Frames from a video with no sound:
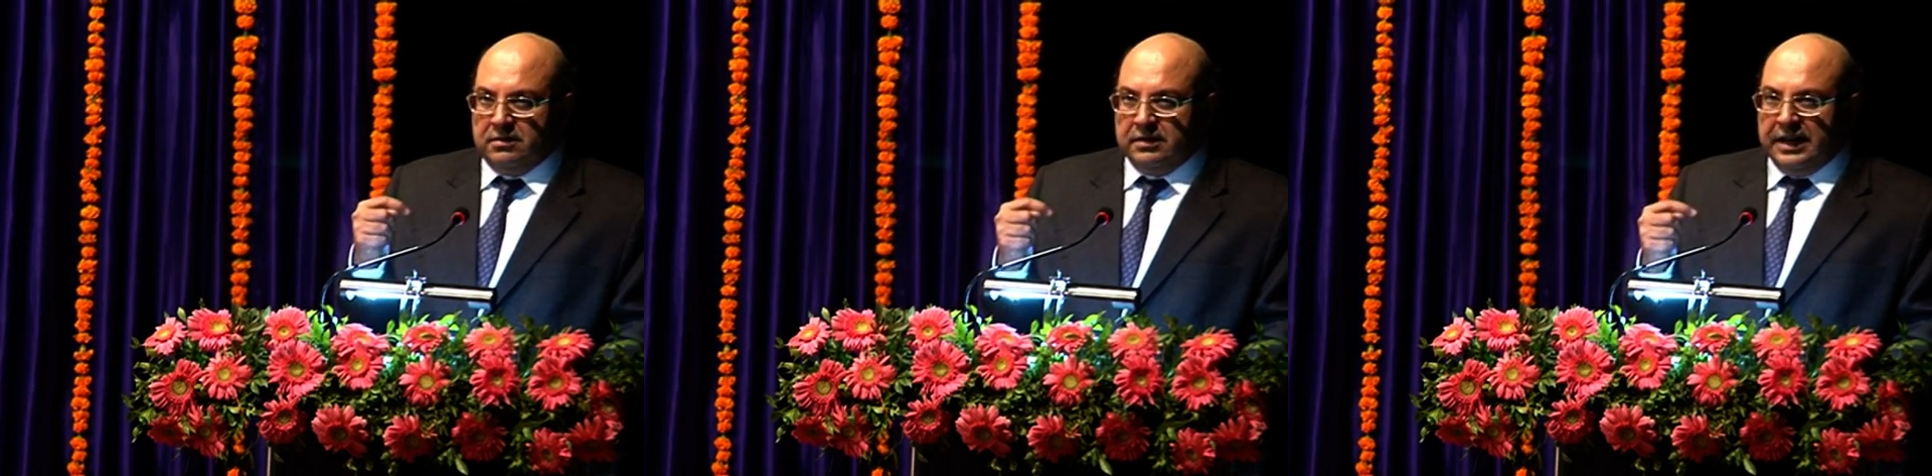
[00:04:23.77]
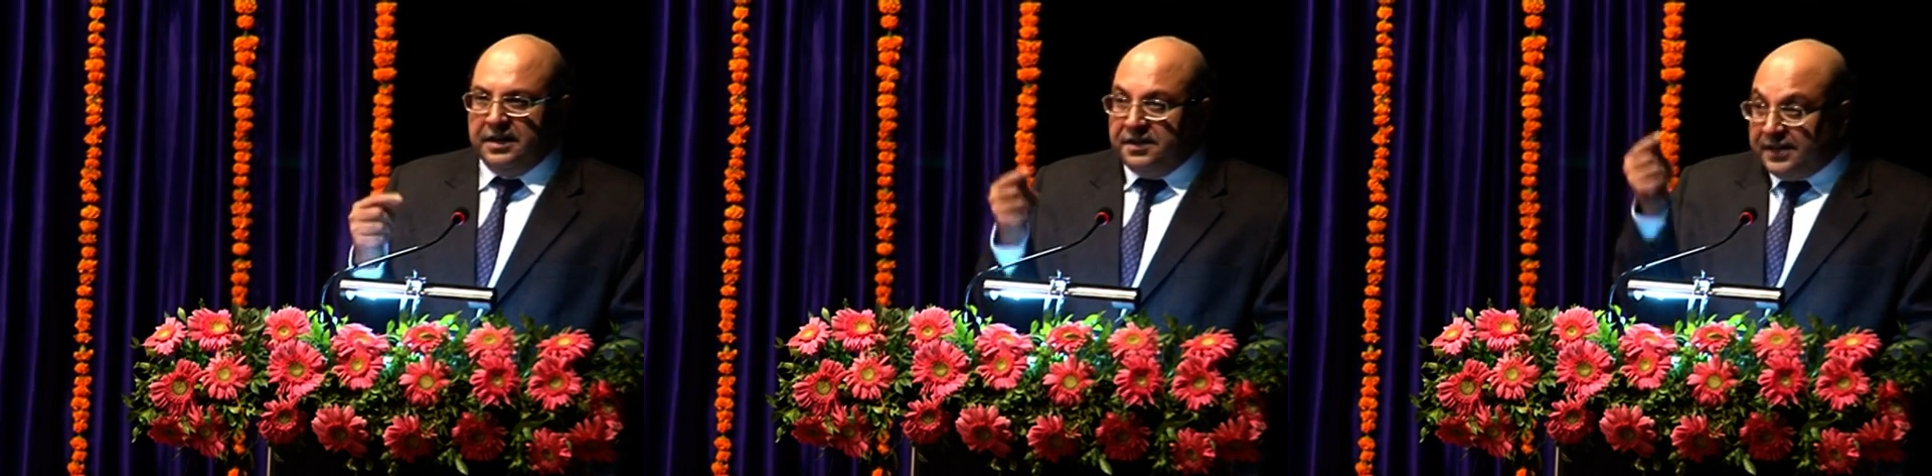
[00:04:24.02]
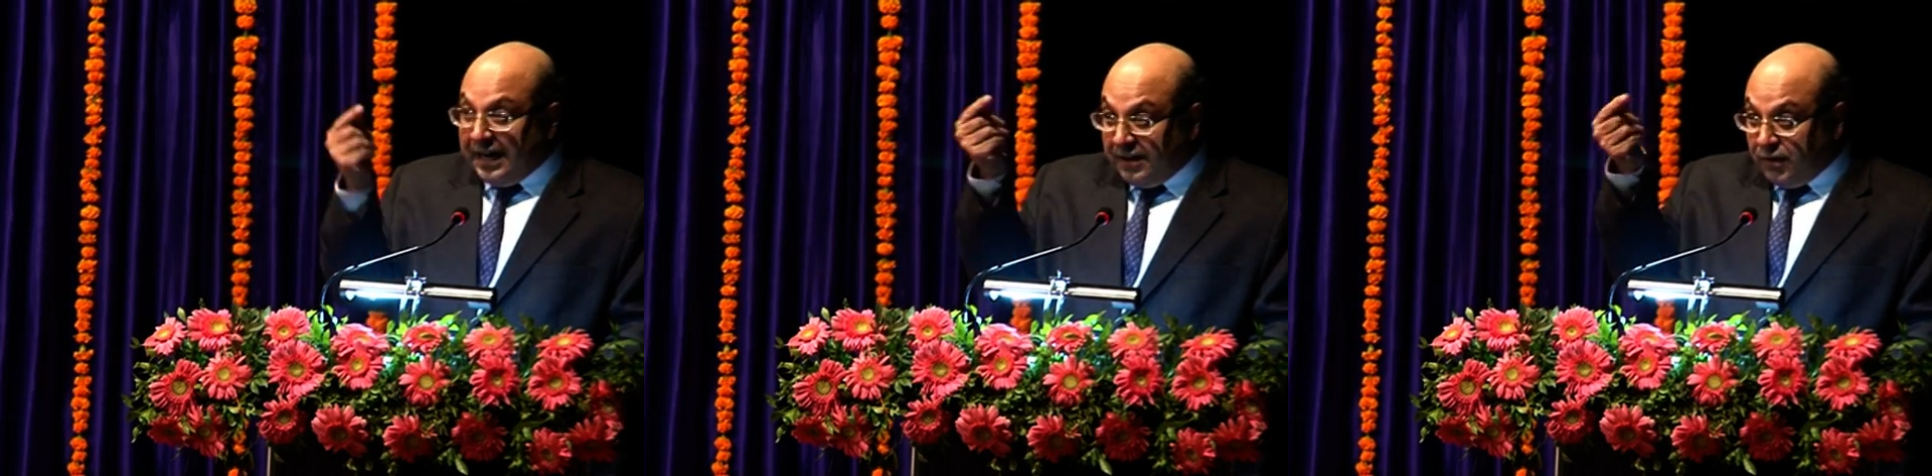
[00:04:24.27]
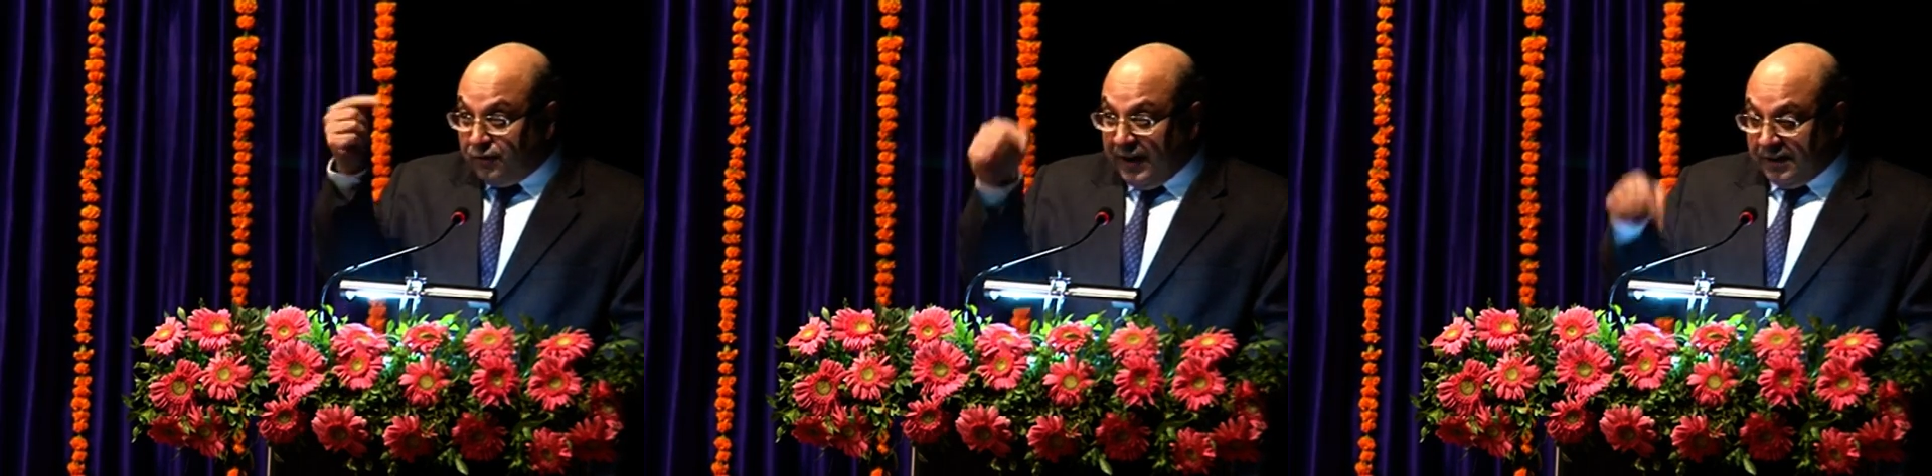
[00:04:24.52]
that his
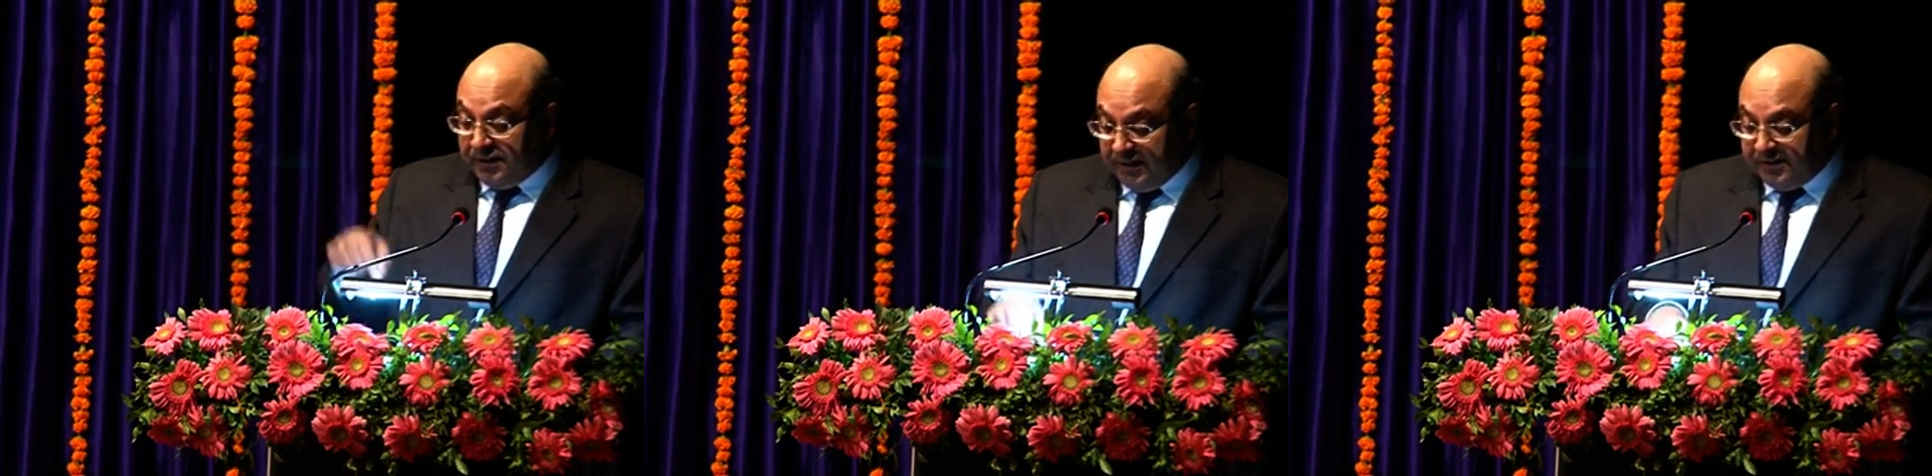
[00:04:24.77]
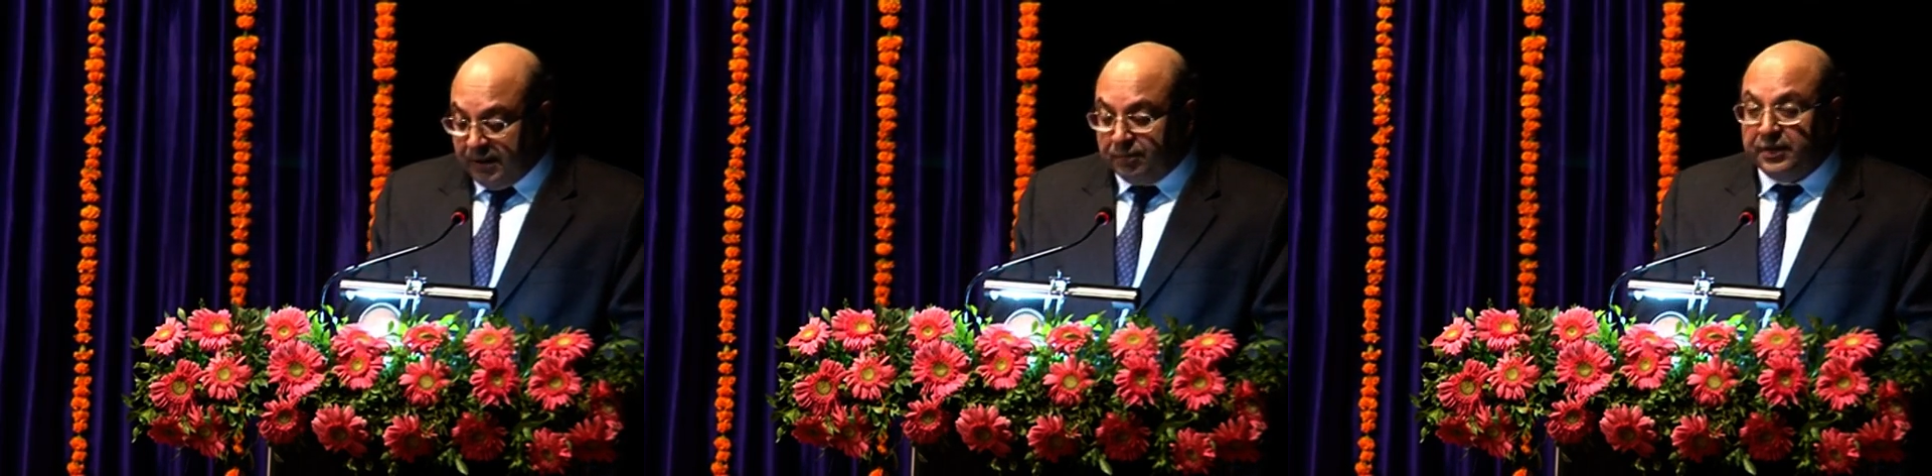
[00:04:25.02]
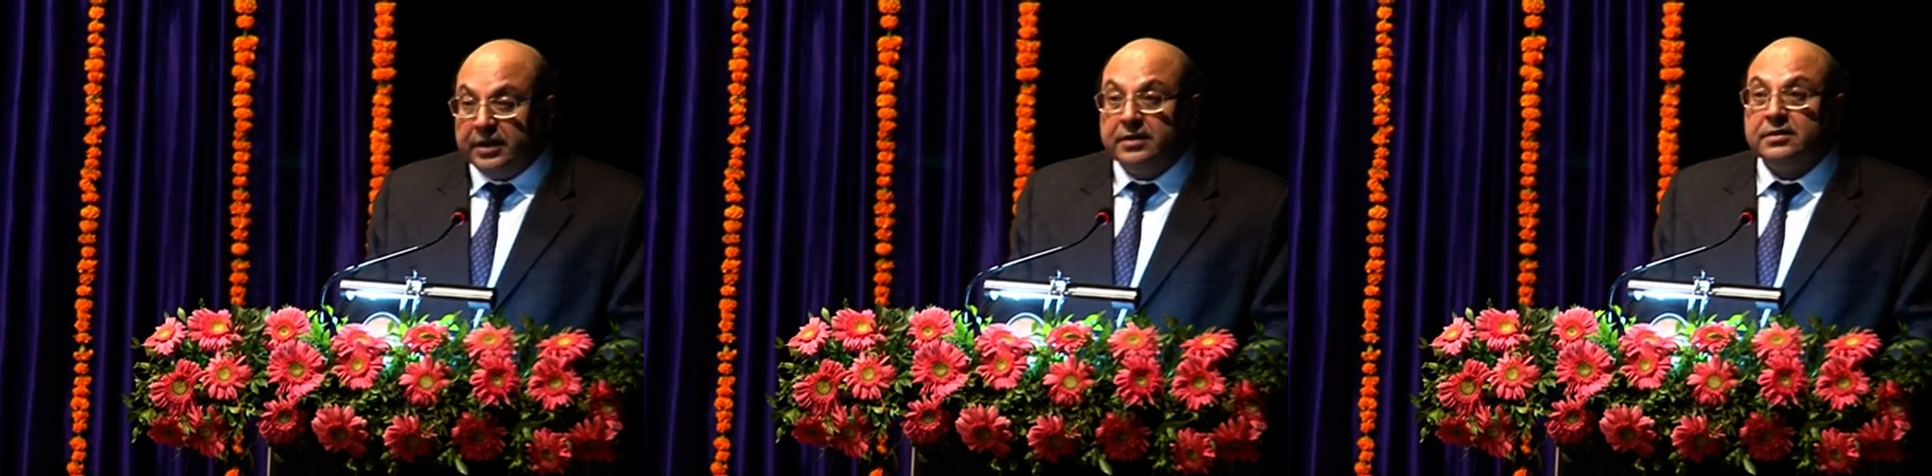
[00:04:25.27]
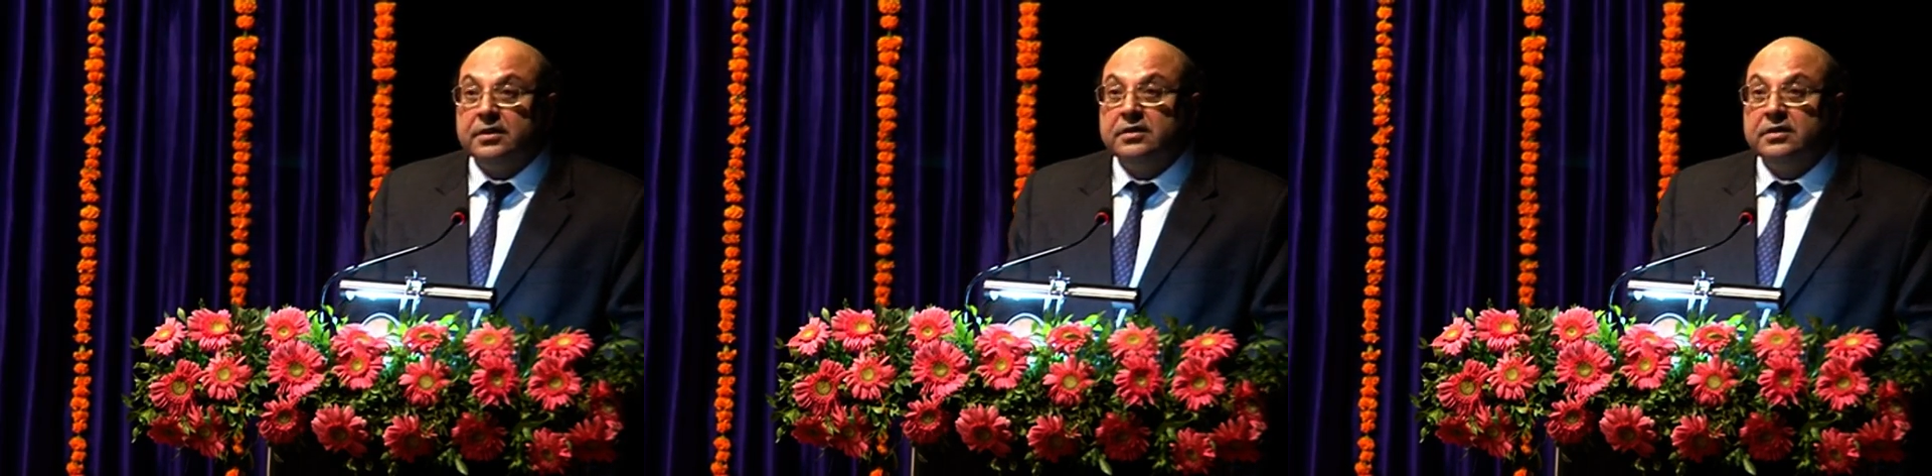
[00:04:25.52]
satisfaction is something